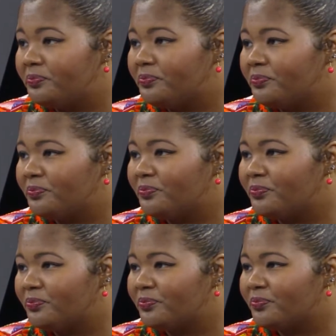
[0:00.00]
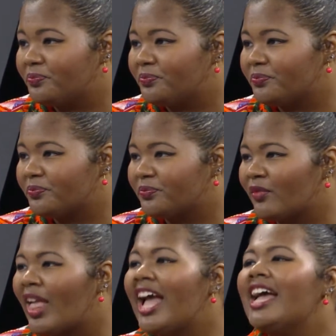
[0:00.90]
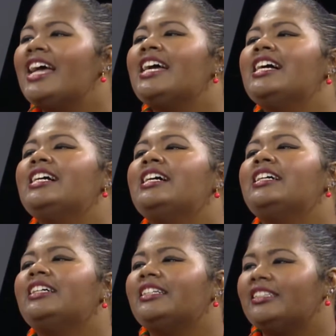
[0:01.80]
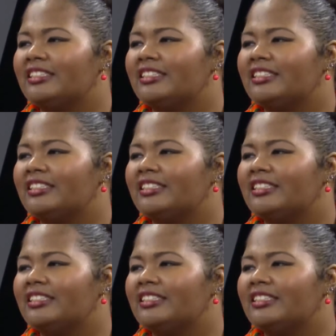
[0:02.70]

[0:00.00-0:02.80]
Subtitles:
is that the primaries doesn't really matter.